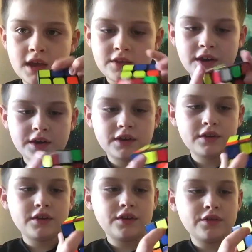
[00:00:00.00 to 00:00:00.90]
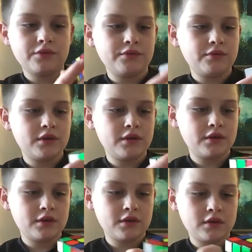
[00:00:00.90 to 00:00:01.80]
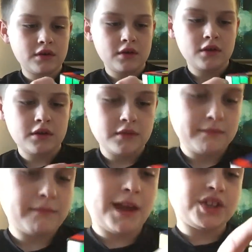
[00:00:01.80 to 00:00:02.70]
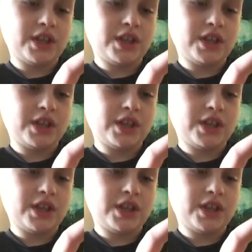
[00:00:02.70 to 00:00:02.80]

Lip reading: then you match